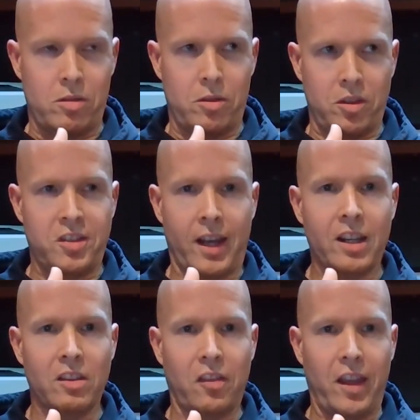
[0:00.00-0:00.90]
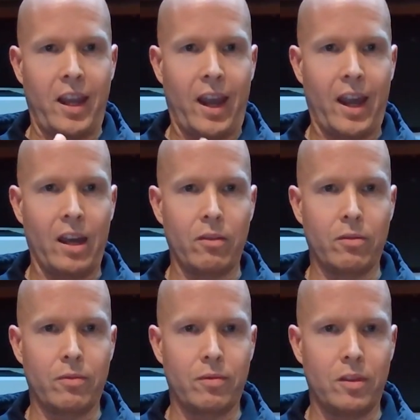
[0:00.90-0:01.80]
the second that they
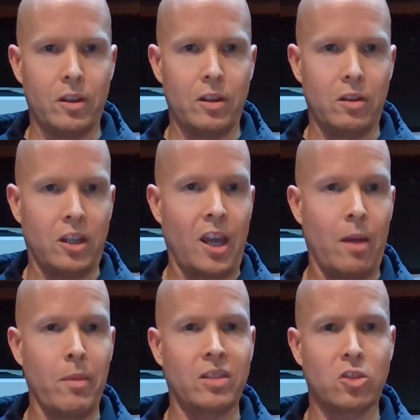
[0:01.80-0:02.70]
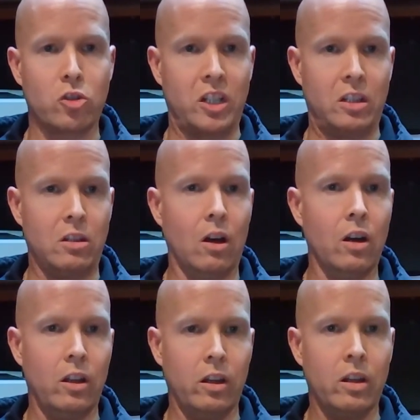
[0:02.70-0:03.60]
have the the chemistry
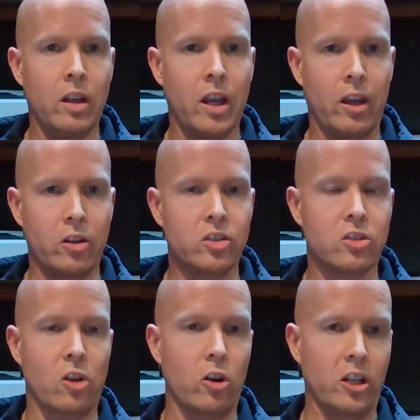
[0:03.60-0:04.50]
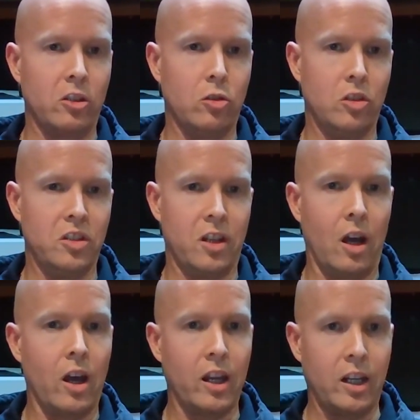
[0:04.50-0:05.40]
done and are starting to
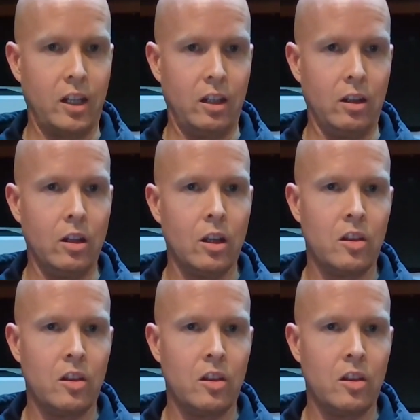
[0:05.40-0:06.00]
design